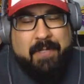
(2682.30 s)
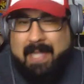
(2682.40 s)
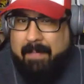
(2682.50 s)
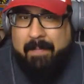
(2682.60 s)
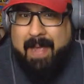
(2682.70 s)

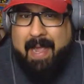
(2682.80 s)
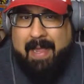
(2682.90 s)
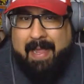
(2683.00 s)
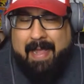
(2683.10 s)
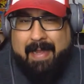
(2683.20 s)
stopping
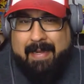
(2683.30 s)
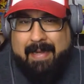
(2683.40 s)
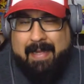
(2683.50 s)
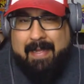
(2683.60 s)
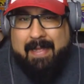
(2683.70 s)
by, and
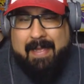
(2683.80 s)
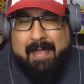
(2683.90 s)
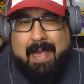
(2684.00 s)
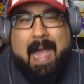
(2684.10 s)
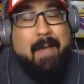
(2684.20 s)

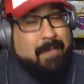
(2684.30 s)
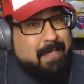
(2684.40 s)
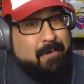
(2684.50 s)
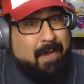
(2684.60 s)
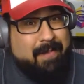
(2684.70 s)
I will
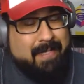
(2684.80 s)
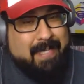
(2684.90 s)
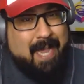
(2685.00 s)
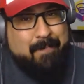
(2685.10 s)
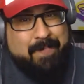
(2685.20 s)
see you all next
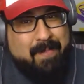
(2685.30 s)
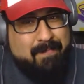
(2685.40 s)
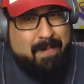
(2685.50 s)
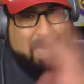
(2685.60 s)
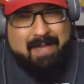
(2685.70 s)
time.
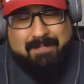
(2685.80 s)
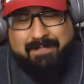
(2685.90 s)
Bye-bye.